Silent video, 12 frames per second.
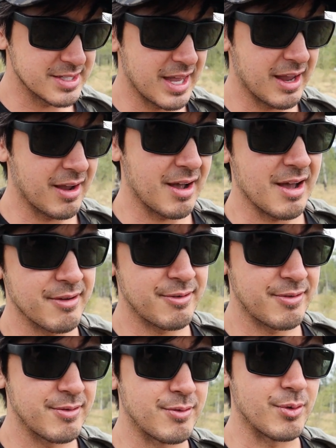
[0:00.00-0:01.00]
take off
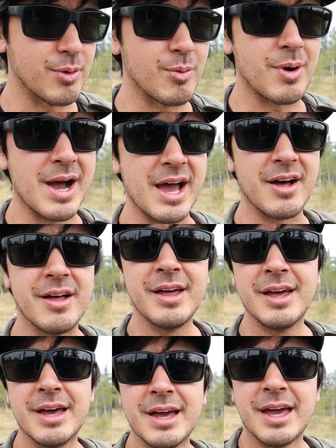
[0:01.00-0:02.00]
for a while
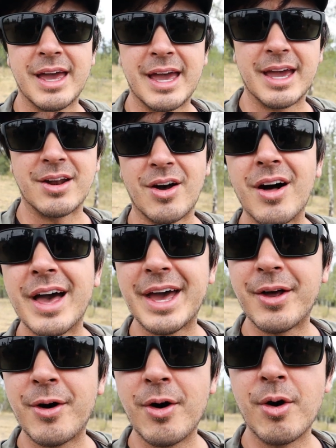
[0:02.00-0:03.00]
and I'll
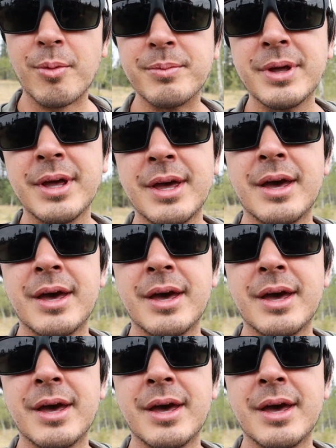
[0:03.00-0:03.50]
head home.